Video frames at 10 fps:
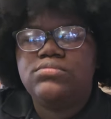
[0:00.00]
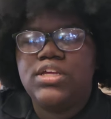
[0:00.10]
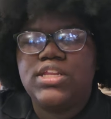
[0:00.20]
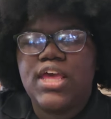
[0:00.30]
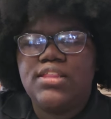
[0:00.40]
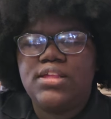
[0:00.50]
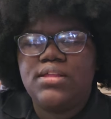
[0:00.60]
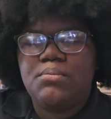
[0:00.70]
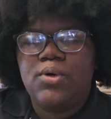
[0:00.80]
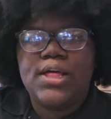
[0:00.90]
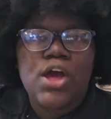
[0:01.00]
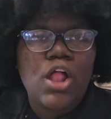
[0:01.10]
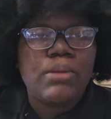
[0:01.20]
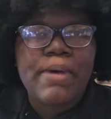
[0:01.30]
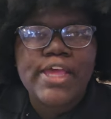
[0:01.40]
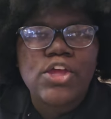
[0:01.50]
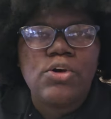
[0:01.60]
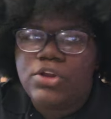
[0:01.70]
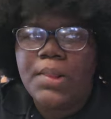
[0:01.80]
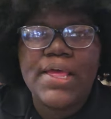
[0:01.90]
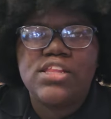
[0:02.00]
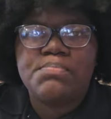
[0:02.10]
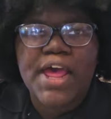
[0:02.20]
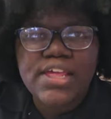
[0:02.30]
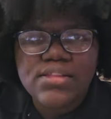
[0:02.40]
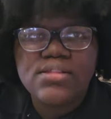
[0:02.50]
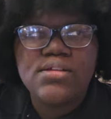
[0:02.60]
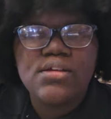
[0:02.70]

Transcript: it tasted more like a jalapeno, not like spice,